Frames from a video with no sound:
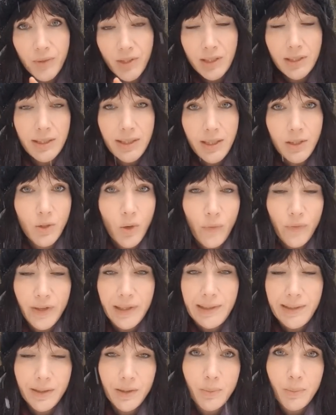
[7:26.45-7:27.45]
click on the
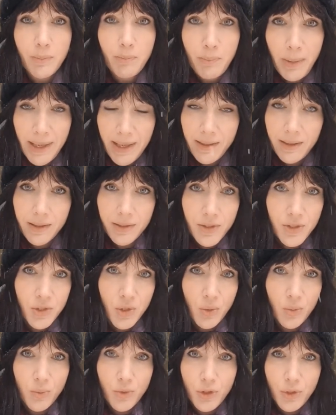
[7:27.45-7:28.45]
little bell
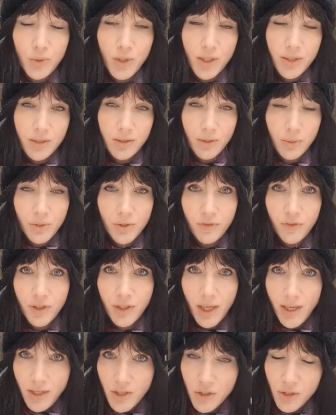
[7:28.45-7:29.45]
so you get the
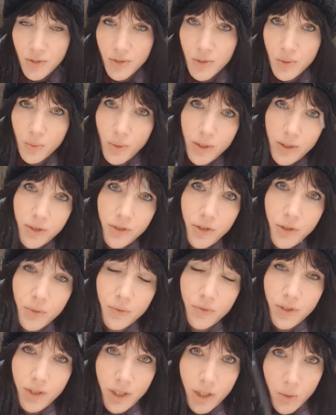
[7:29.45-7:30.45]
notifications when a new
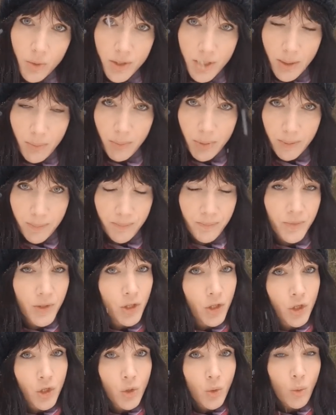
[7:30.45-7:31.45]
video is up.
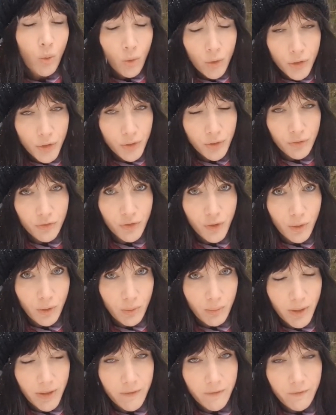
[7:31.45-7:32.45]
Or you can follow
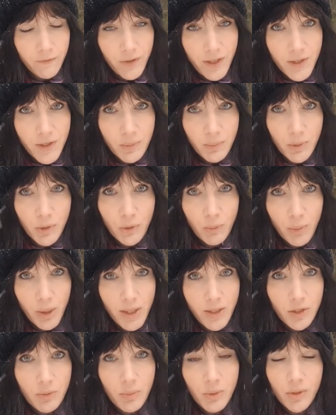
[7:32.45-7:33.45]
my Facebook
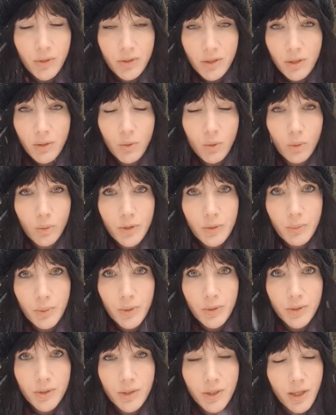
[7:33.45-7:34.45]
page, because I always
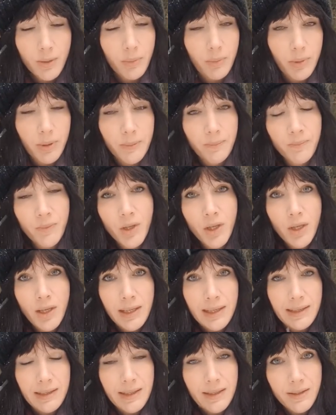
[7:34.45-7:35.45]
put up
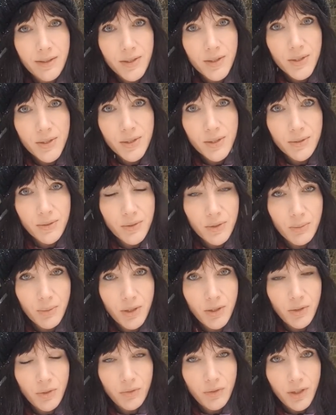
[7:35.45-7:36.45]
links to my
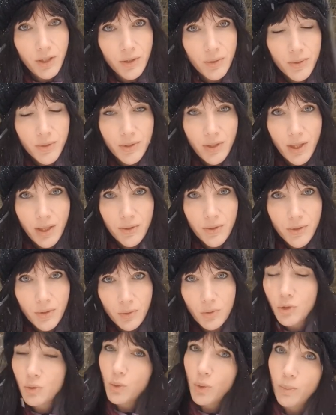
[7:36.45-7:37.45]
new videos there, so
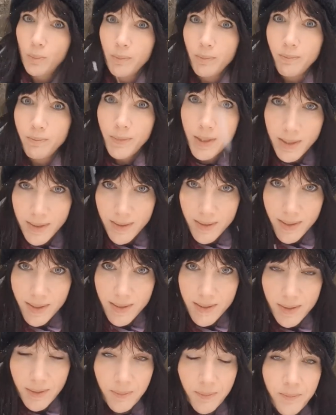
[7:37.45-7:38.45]
you won't miss
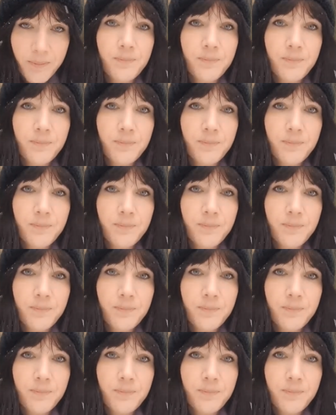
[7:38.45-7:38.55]
it.